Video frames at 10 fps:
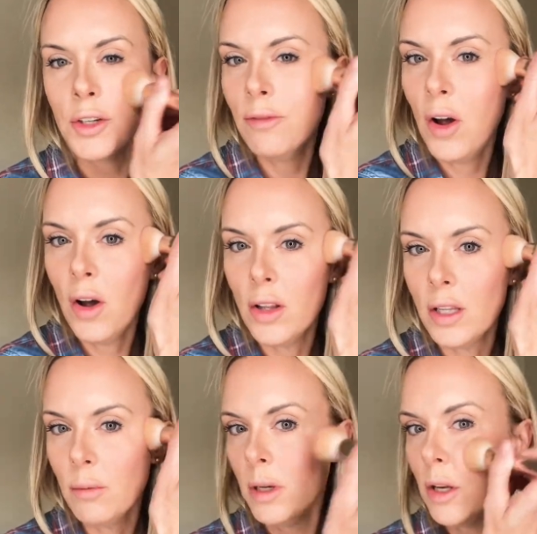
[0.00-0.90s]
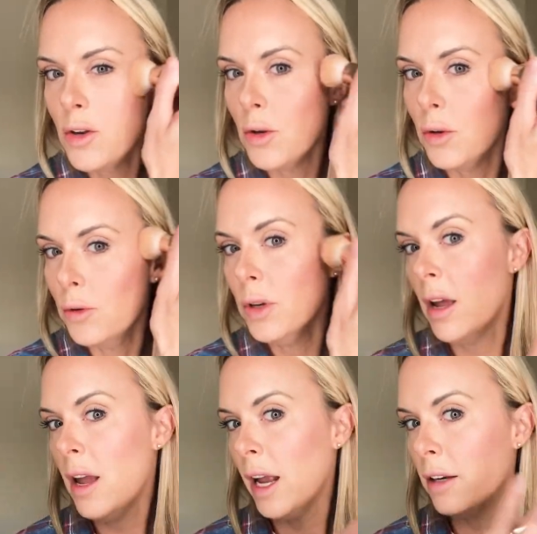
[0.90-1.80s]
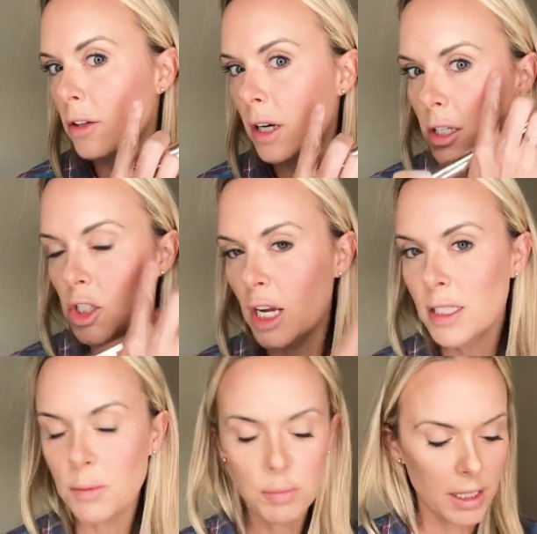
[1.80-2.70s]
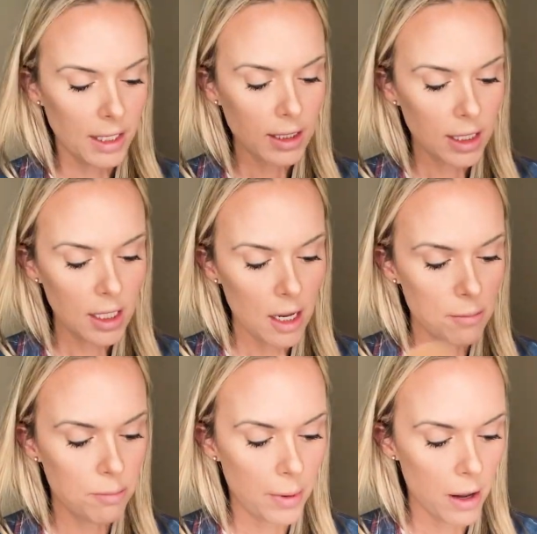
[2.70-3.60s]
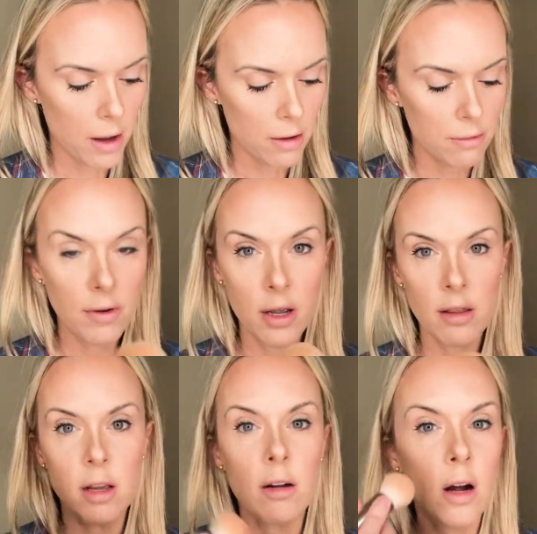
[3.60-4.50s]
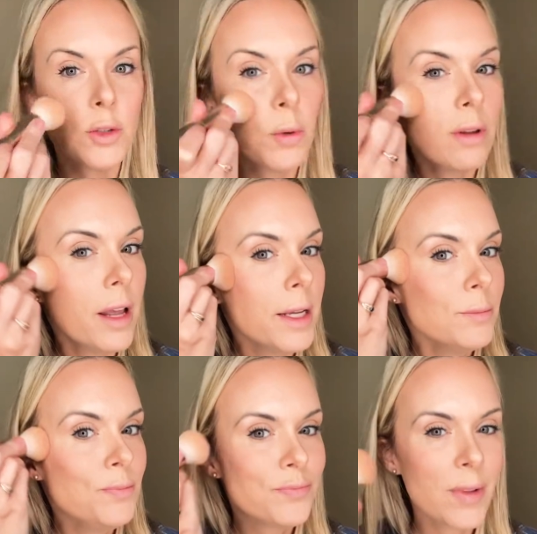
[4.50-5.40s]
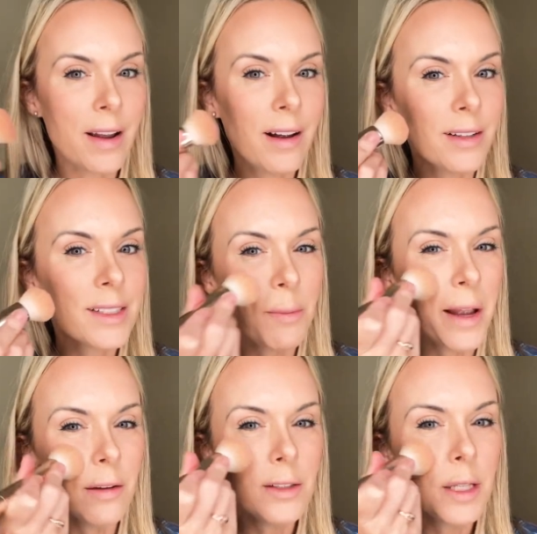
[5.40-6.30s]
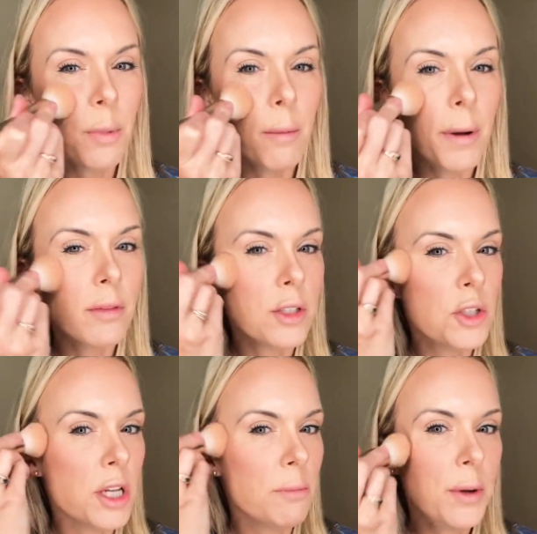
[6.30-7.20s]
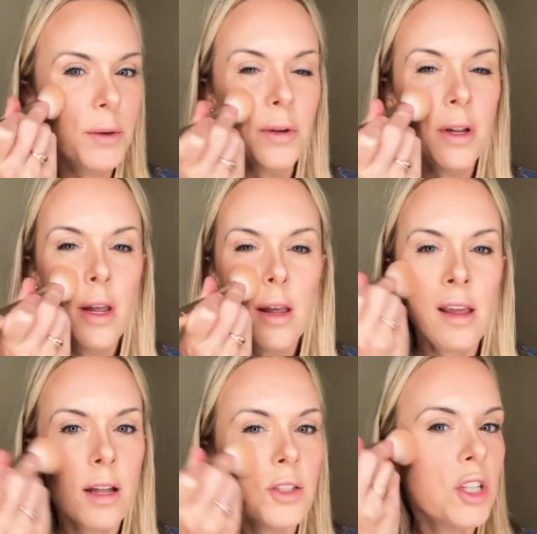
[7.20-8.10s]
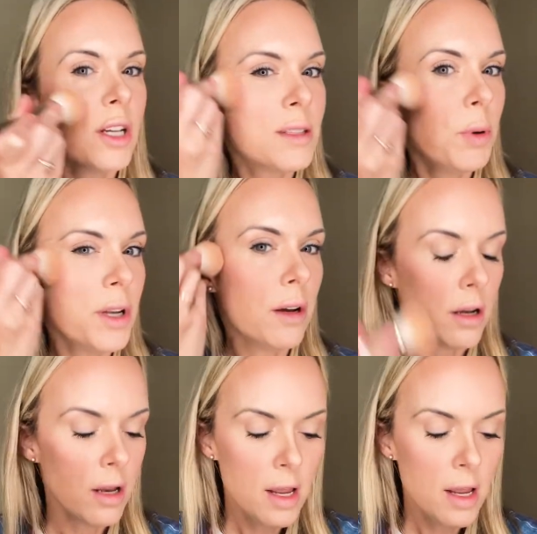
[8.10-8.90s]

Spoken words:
of Hollywood and Nude, and you're gonna just place it above the contour line. I kind of smile to pop out the cheekbone and just put it on.